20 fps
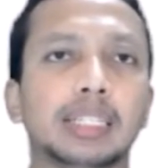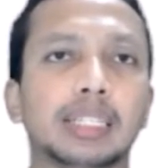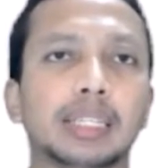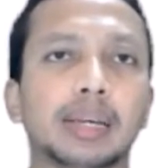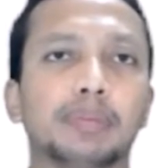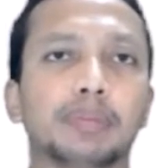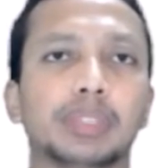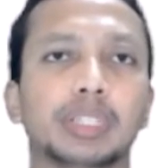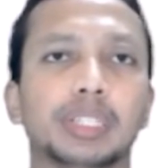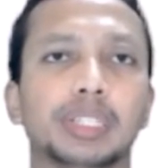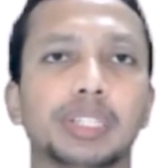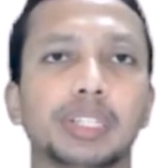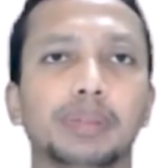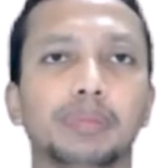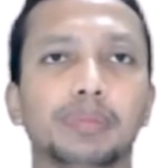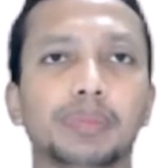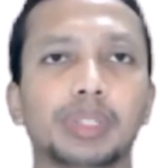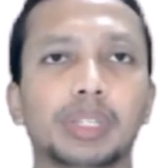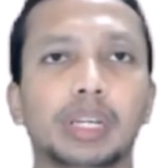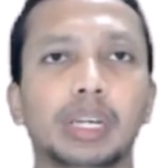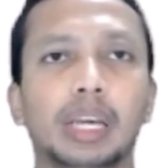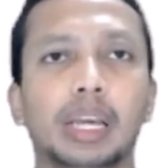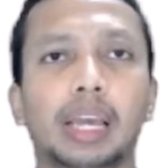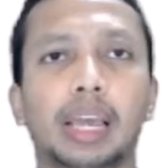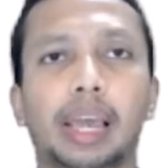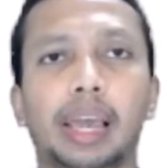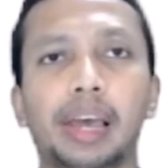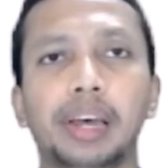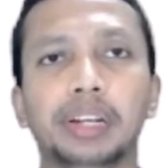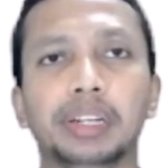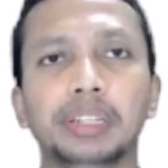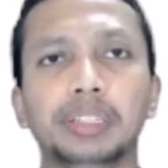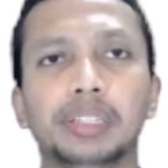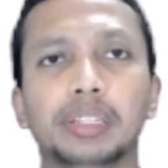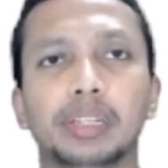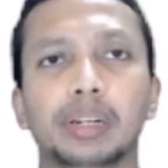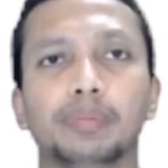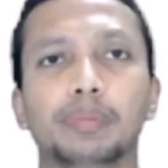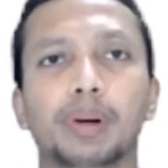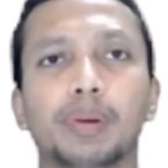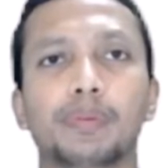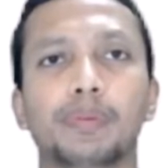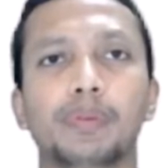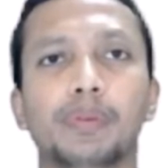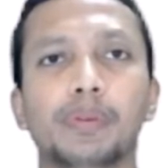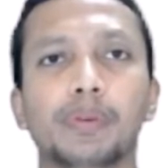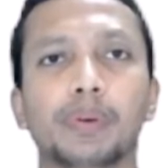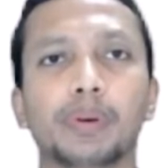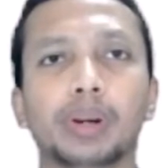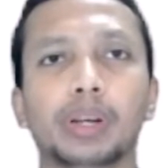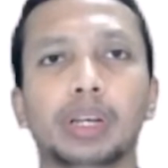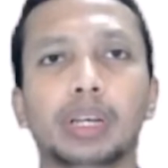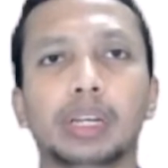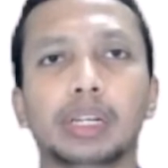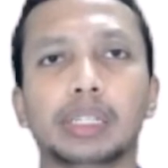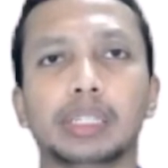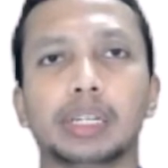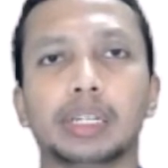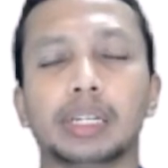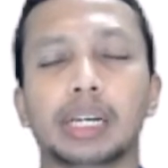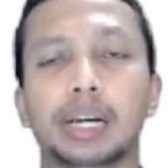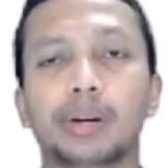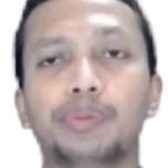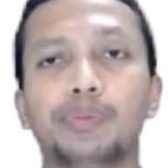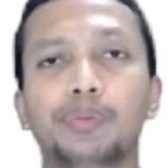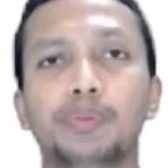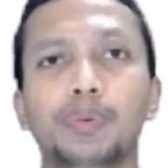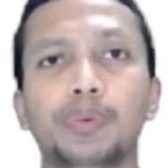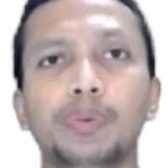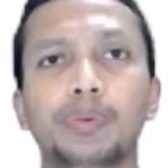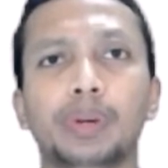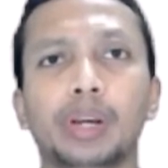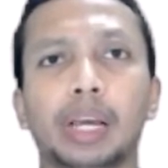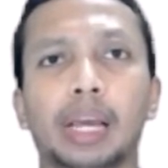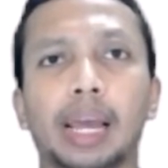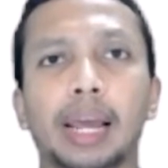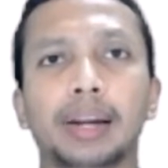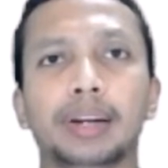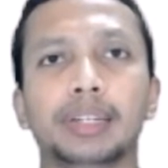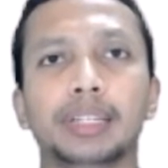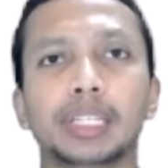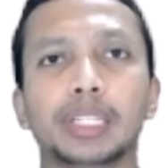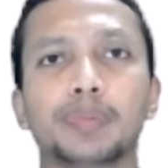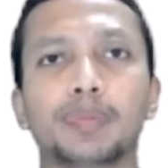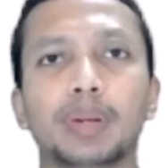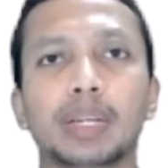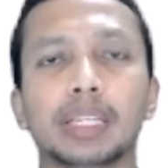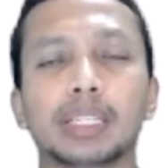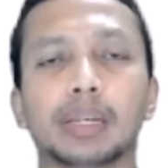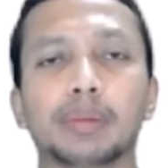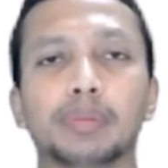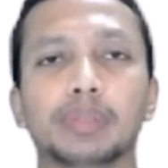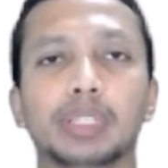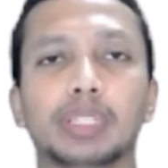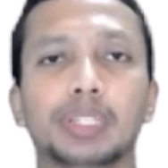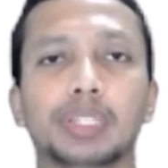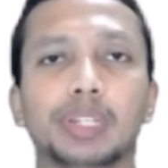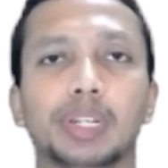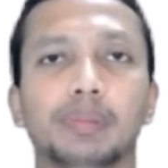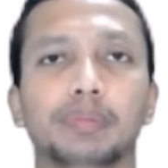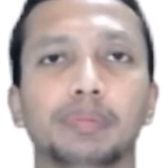subsystems; and number four, data output and display subsystems.